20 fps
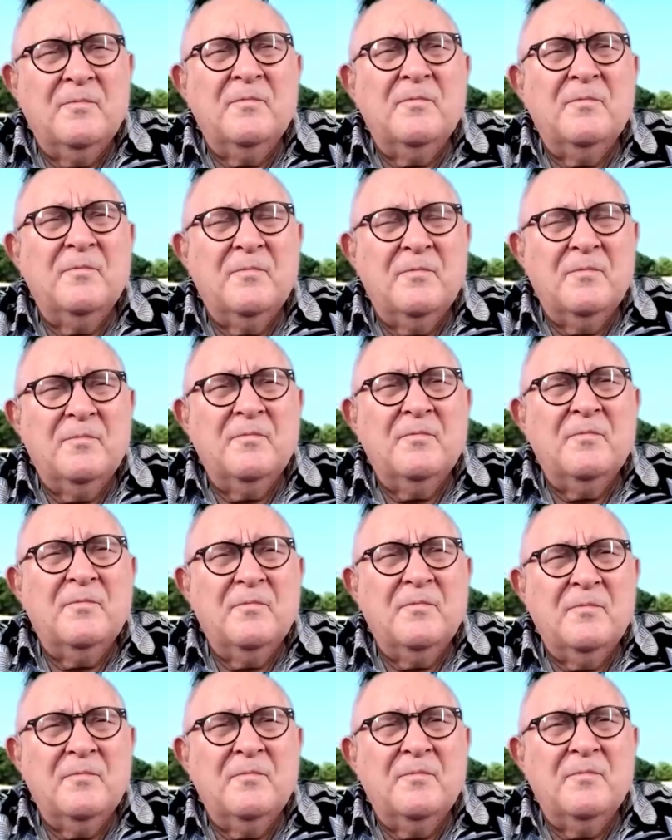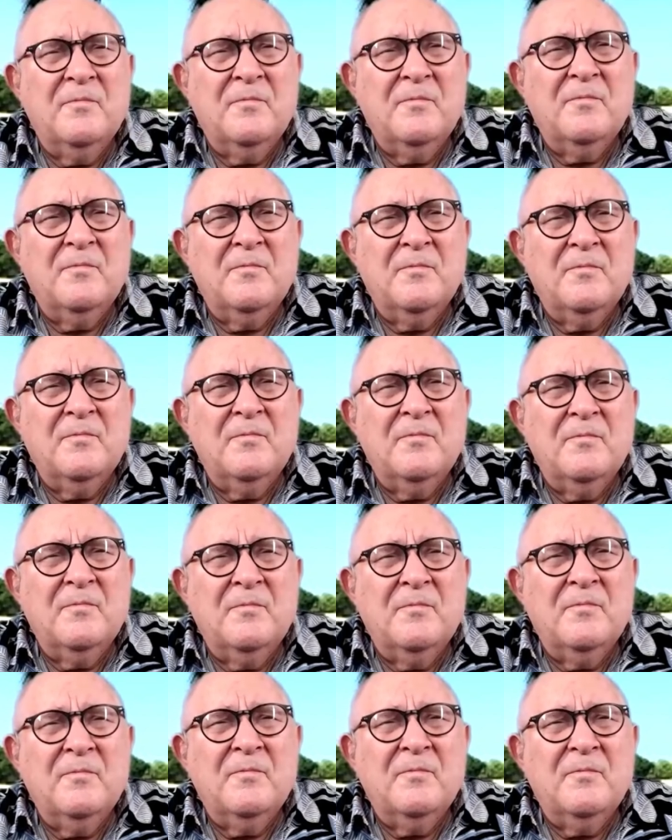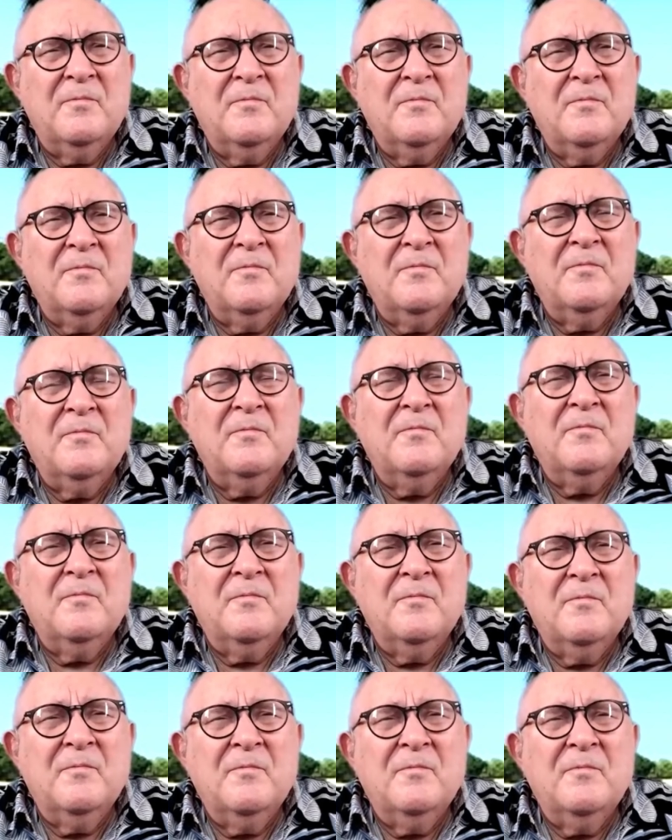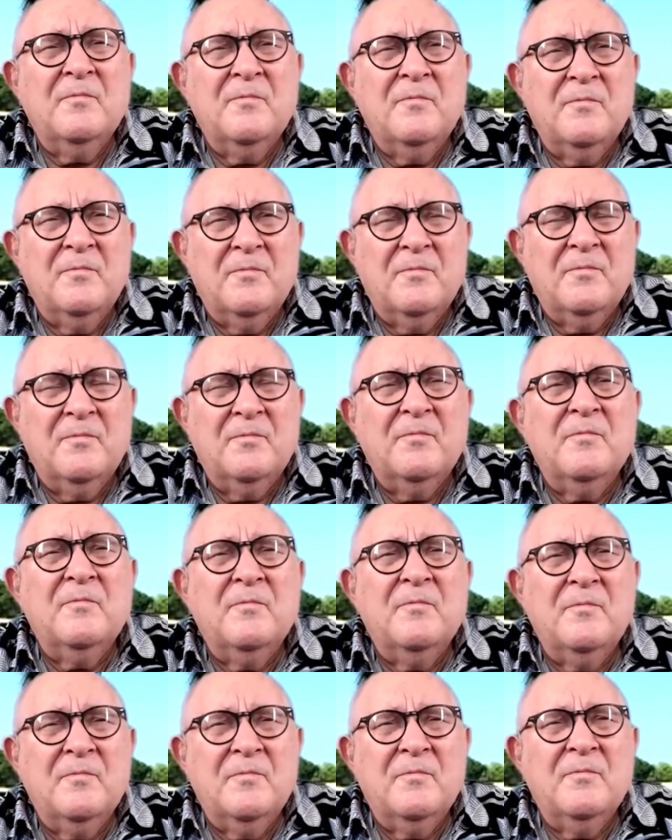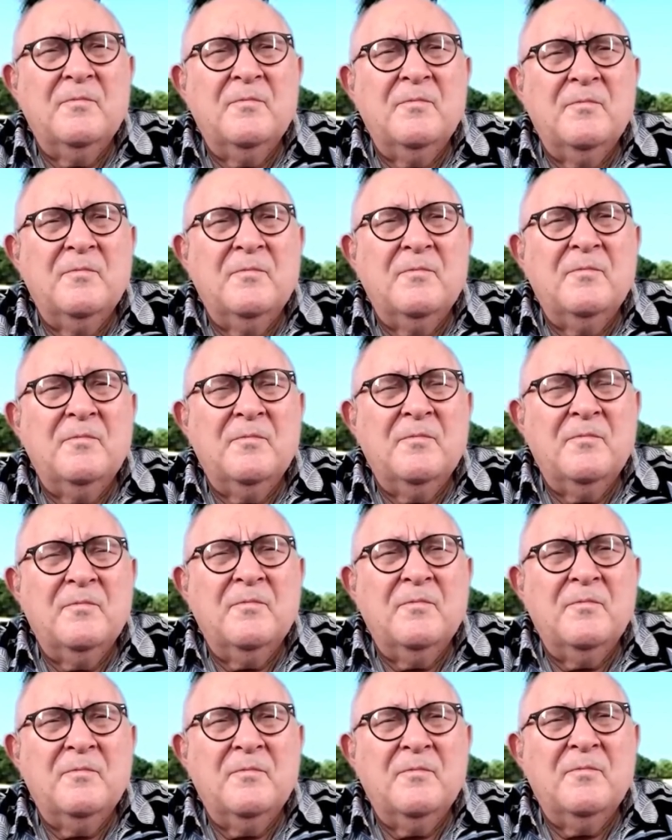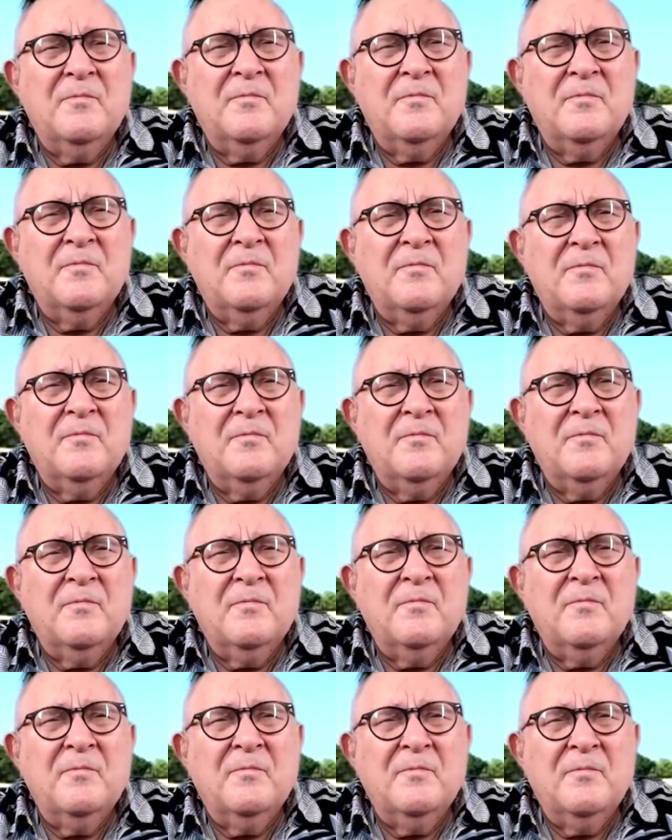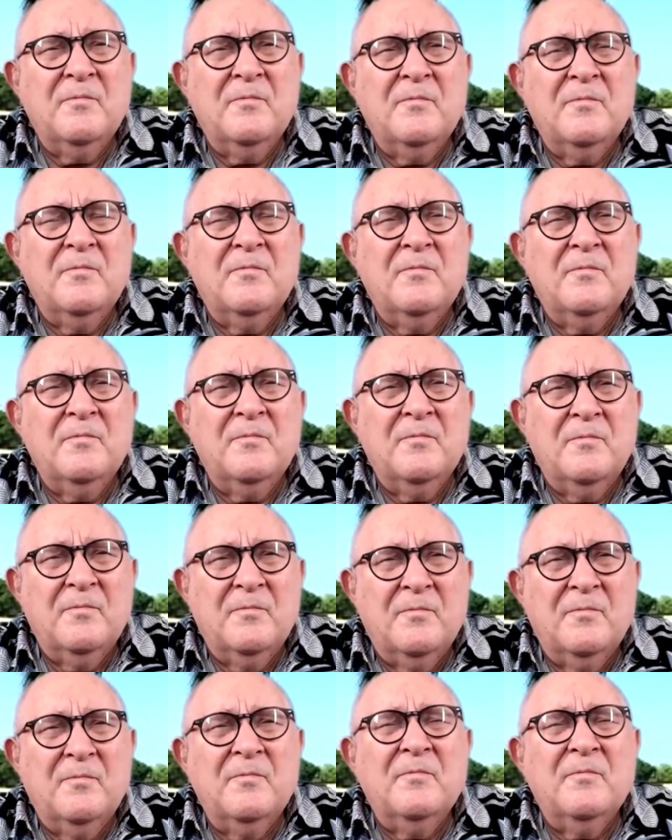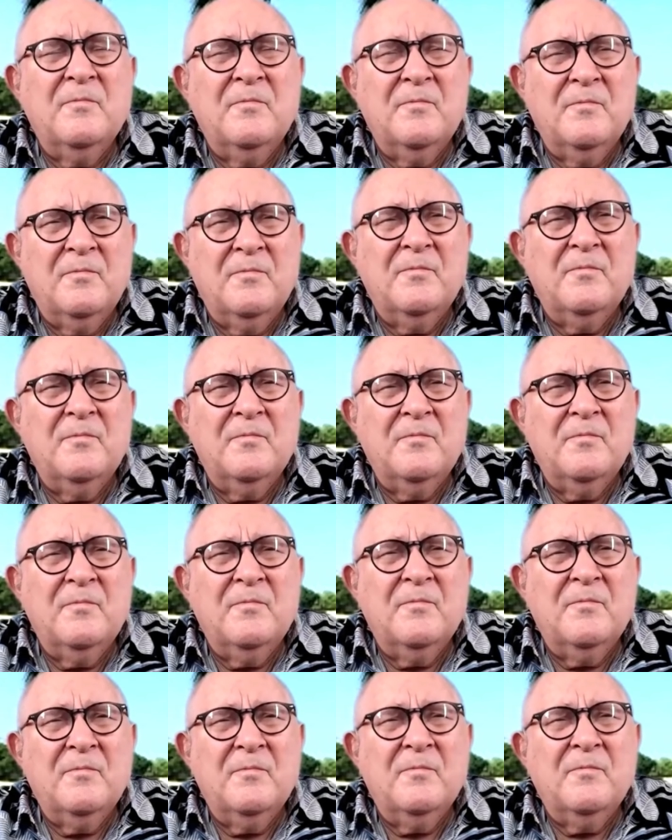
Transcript: This person isn't speaking.